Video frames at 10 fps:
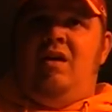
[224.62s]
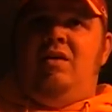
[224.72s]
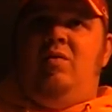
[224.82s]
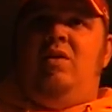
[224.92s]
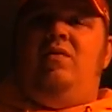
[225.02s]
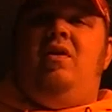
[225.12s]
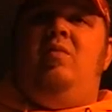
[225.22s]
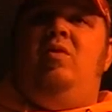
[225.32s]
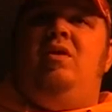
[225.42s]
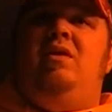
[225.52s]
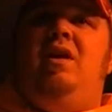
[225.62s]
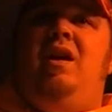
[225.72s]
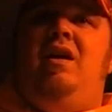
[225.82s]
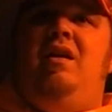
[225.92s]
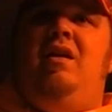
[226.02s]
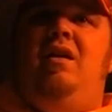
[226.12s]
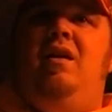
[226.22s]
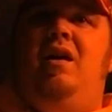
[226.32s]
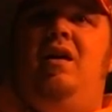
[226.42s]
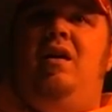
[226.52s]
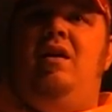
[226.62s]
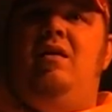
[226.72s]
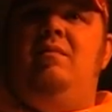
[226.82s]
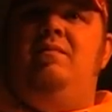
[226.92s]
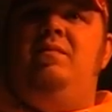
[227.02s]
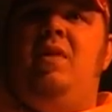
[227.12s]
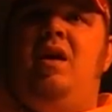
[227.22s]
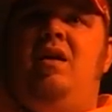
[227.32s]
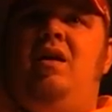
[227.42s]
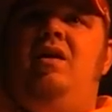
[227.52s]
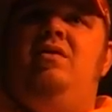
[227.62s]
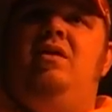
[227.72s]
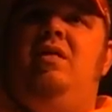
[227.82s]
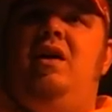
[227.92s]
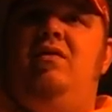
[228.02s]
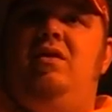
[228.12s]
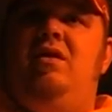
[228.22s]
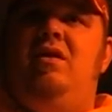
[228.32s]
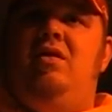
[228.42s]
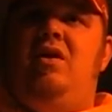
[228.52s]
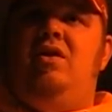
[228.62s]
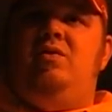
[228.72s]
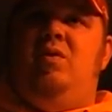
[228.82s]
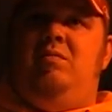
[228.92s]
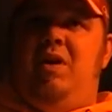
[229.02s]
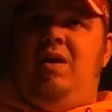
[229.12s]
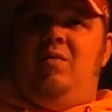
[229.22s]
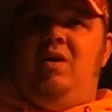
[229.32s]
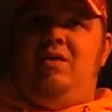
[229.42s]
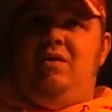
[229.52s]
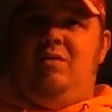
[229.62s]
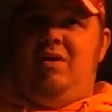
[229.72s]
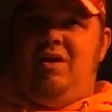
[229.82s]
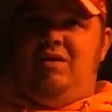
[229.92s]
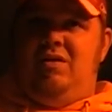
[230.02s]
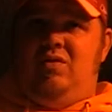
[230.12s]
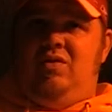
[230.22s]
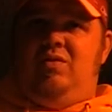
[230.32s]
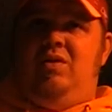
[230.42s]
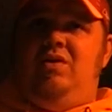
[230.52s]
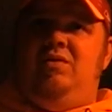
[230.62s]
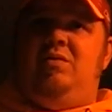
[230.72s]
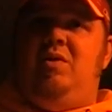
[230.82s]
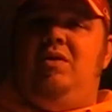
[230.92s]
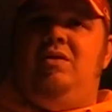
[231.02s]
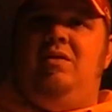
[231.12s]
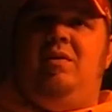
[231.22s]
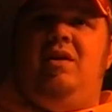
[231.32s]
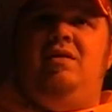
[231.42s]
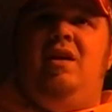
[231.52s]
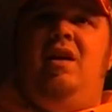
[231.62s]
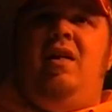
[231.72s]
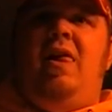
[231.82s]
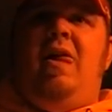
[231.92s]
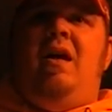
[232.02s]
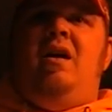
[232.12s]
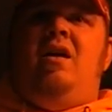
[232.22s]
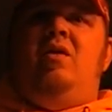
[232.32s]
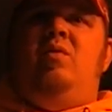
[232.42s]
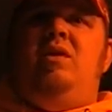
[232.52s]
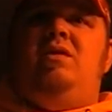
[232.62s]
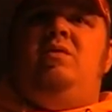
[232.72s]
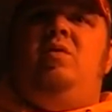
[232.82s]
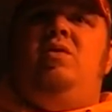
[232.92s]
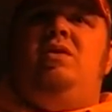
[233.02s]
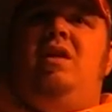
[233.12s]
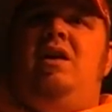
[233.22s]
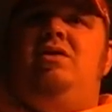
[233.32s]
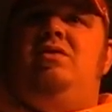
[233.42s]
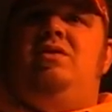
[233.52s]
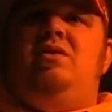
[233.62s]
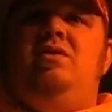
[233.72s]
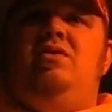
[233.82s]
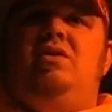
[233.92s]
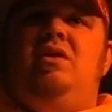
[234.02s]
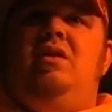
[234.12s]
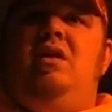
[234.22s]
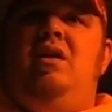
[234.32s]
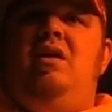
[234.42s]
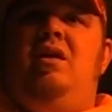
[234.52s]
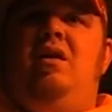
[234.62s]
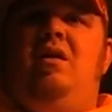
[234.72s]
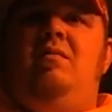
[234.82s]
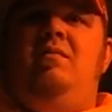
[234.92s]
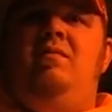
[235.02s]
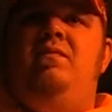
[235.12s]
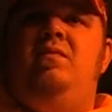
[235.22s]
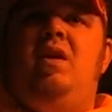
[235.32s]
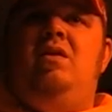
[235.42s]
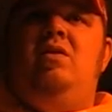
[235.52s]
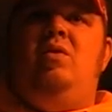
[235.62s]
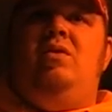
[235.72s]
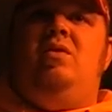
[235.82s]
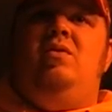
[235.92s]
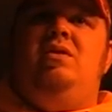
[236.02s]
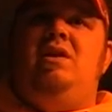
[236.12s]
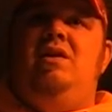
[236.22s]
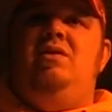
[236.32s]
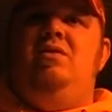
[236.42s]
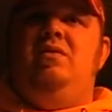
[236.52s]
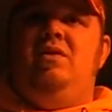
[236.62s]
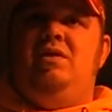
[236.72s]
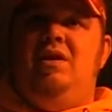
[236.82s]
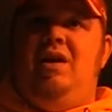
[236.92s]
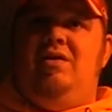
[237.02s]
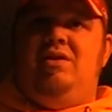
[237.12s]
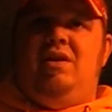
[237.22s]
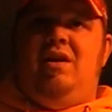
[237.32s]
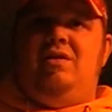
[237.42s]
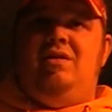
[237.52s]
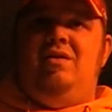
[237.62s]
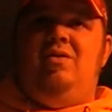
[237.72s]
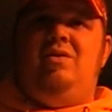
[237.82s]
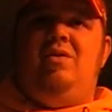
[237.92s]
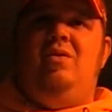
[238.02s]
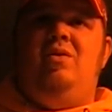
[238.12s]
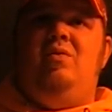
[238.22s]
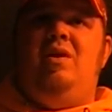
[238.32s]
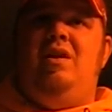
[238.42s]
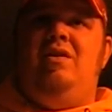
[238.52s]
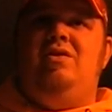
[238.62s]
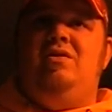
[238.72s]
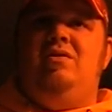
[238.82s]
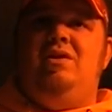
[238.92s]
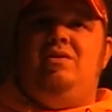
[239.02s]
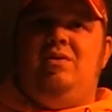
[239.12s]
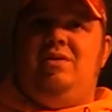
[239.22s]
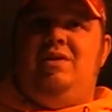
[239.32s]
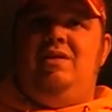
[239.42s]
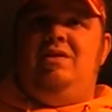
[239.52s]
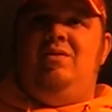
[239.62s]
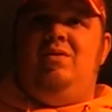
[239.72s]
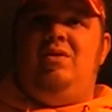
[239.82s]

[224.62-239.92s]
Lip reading: Their wind farm will contain either 11 large 1 megawatt turbines or 22 smaller turbines. Wind is the most logical solution to North Dakota State University energy costs. The North Dakota Wind Energy Resource states that North